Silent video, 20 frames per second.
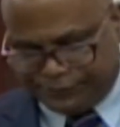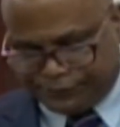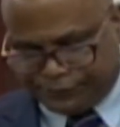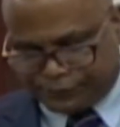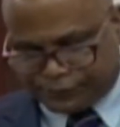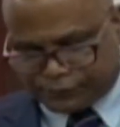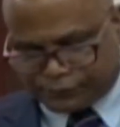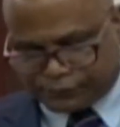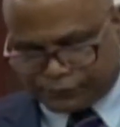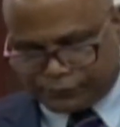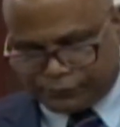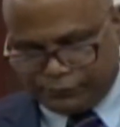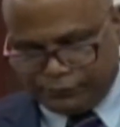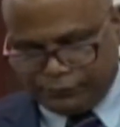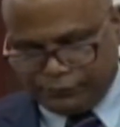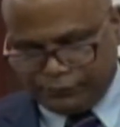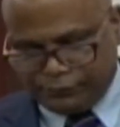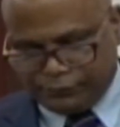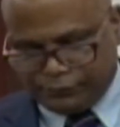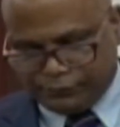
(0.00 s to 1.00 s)

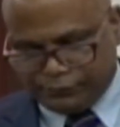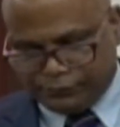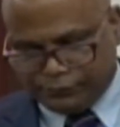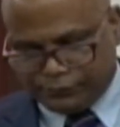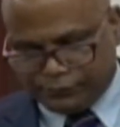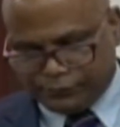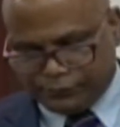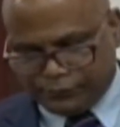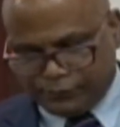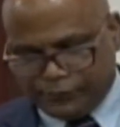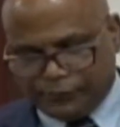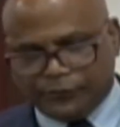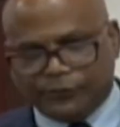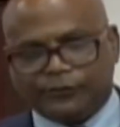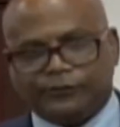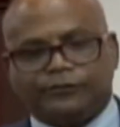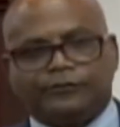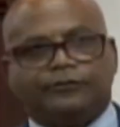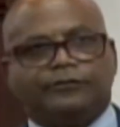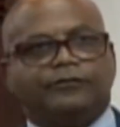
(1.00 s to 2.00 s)

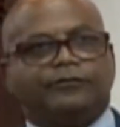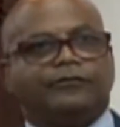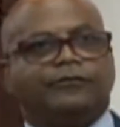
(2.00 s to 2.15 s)
Nobody speaks.